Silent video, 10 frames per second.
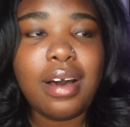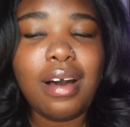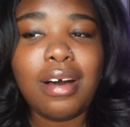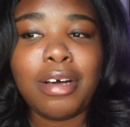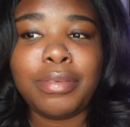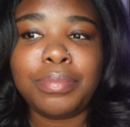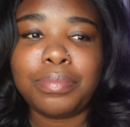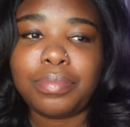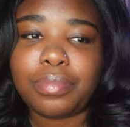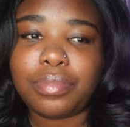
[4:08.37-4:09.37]

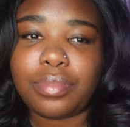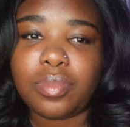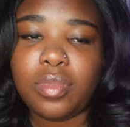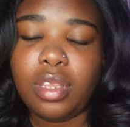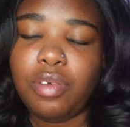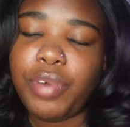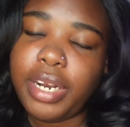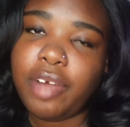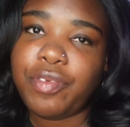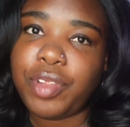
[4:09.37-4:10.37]
Right
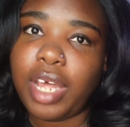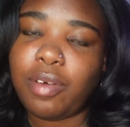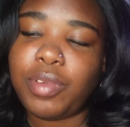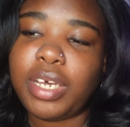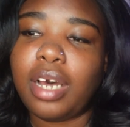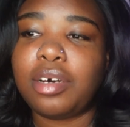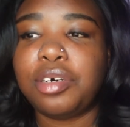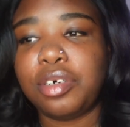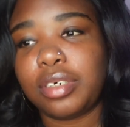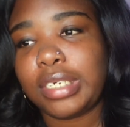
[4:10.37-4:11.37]
after that, we got
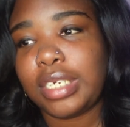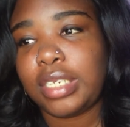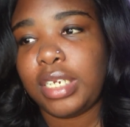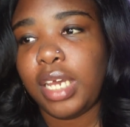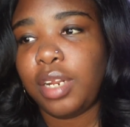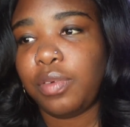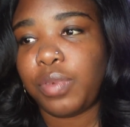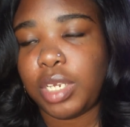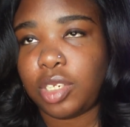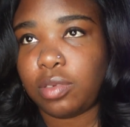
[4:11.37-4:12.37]
Hook. He's sitting at a
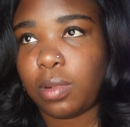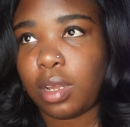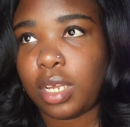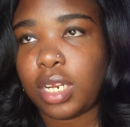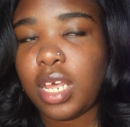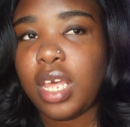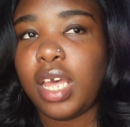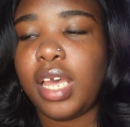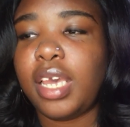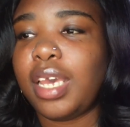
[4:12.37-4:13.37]
restaurant,
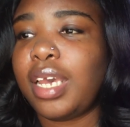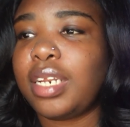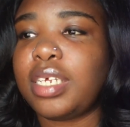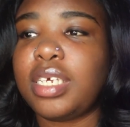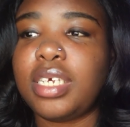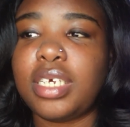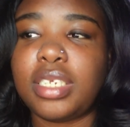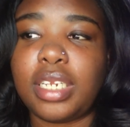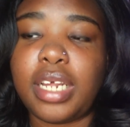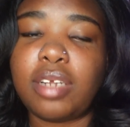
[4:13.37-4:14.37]
and he is
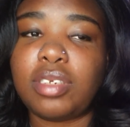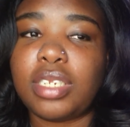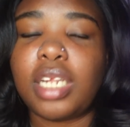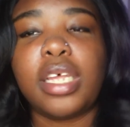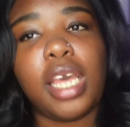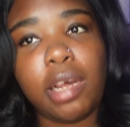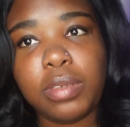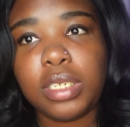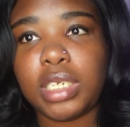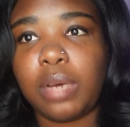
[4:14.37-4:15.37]
announcing that the
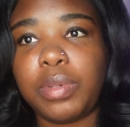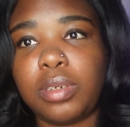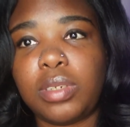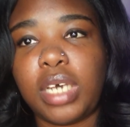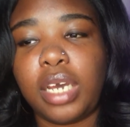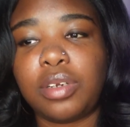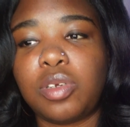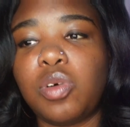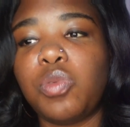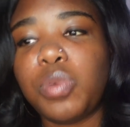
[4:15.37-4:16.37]
FTW
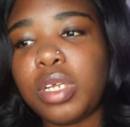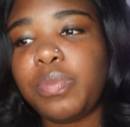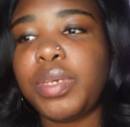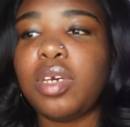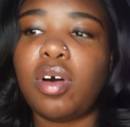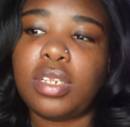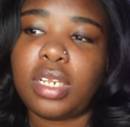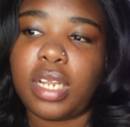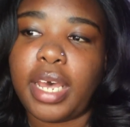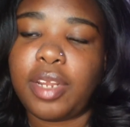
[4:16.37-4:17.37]
title will be on the
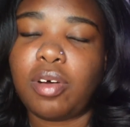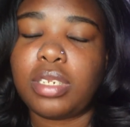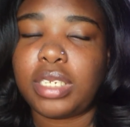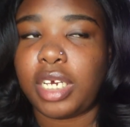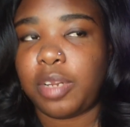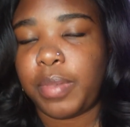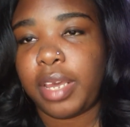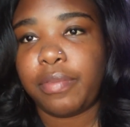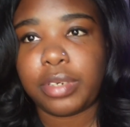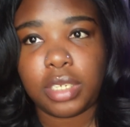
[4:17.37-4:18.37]
line on
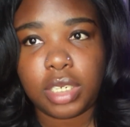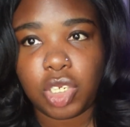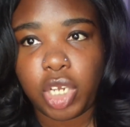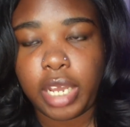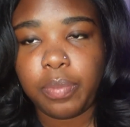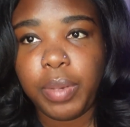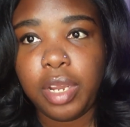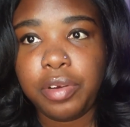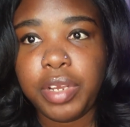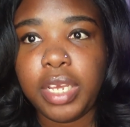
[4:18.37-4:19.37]
Dynamite versus Jack
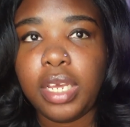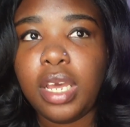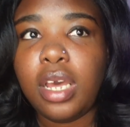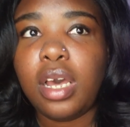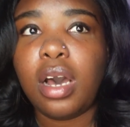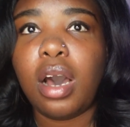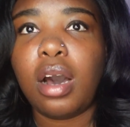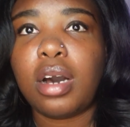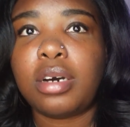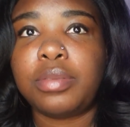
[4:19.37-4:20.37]
Perry.
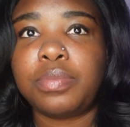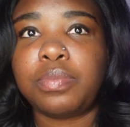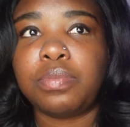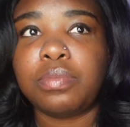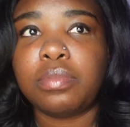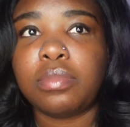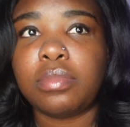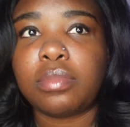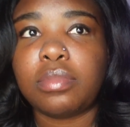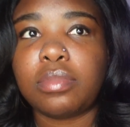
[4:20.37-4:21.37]

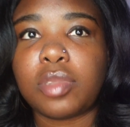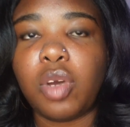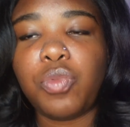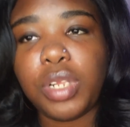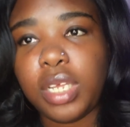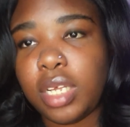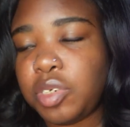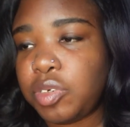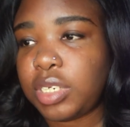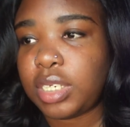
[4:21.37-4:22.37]
Really
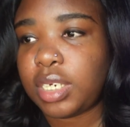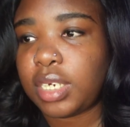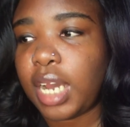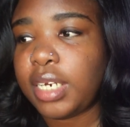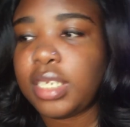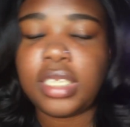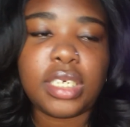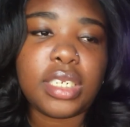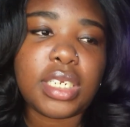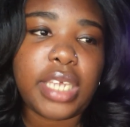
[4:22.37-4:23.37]
interesting. I didn't
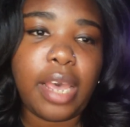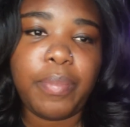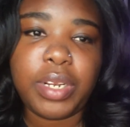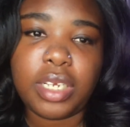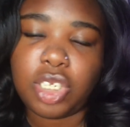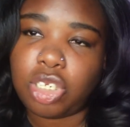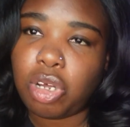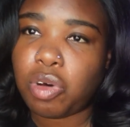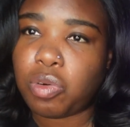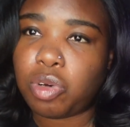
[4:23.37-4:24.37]
see this happening
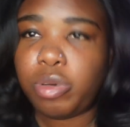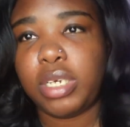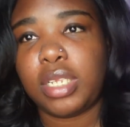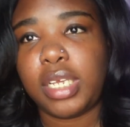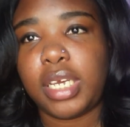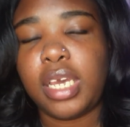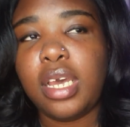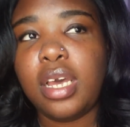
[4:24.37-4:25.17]
so quickly.